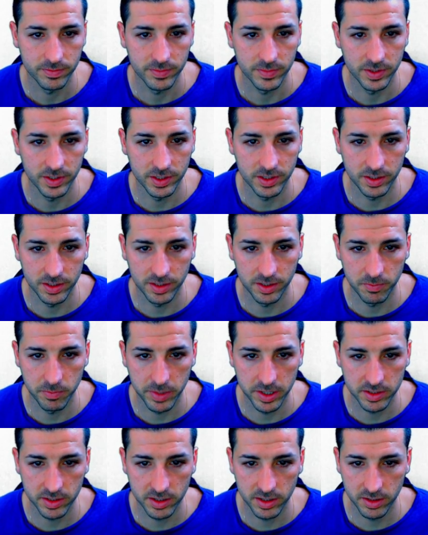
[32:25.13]
Did it
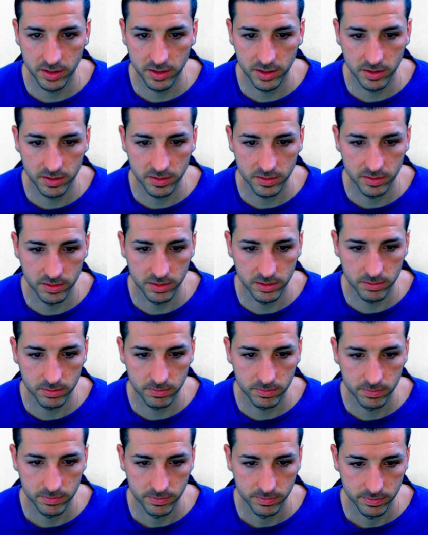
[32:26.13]
mess anything? No.
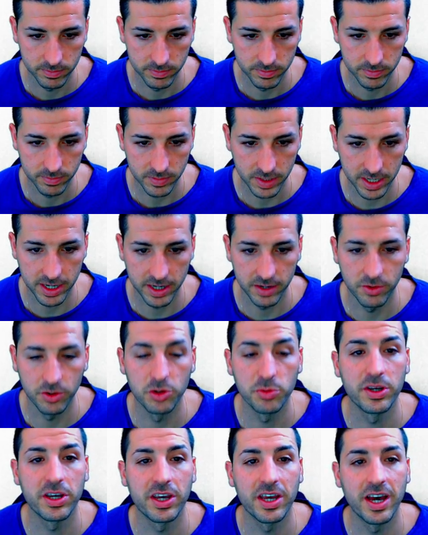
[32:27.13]
Yeah, you need to
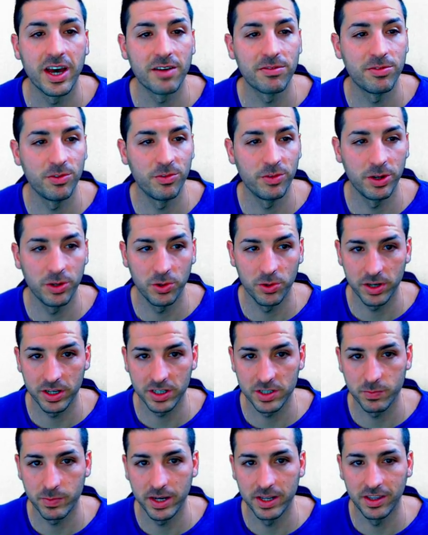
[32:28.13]
be careful when you're
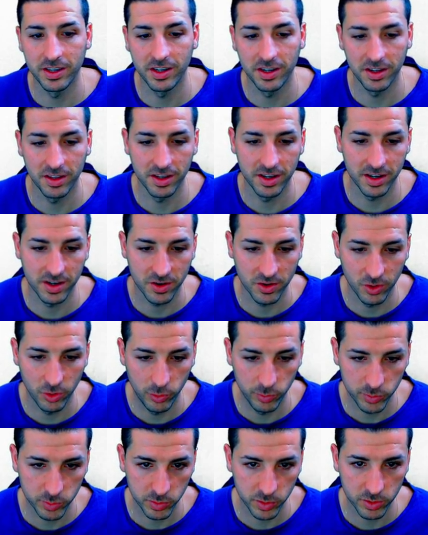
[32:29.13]
expanding the
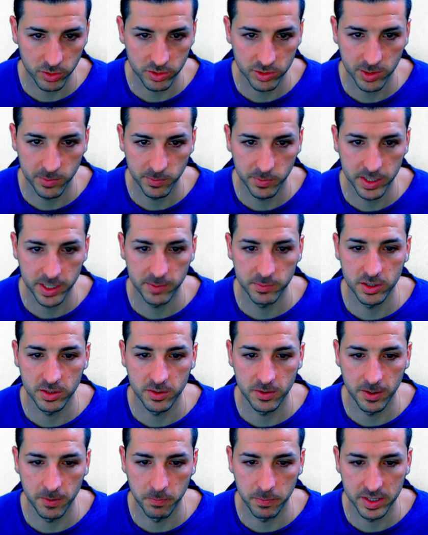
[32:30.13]
columns because sometimes
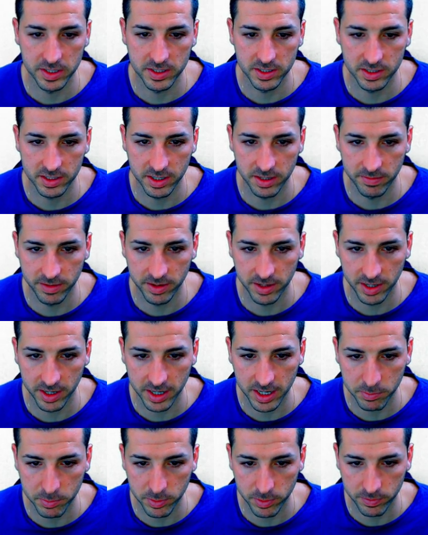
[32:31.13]
it messes everything
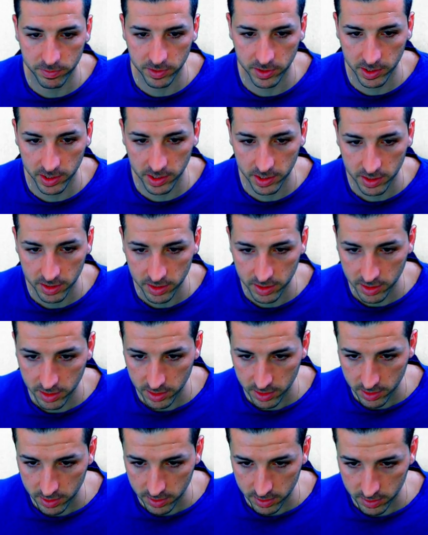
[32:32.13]
above here.
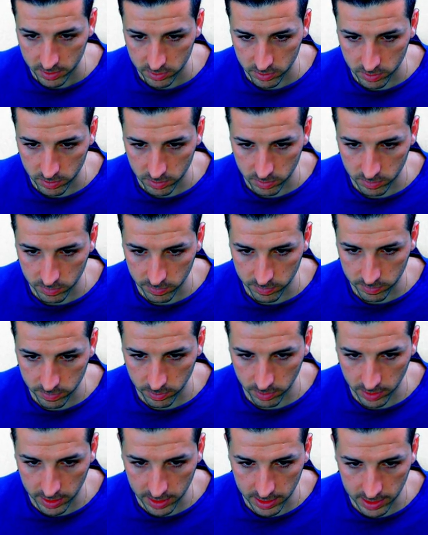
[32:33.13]
It's not
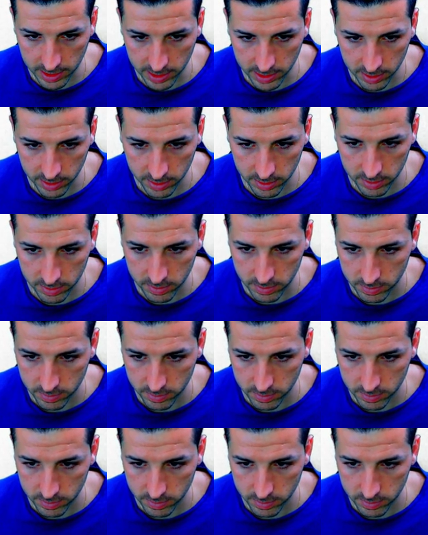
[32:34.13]
fully aligned.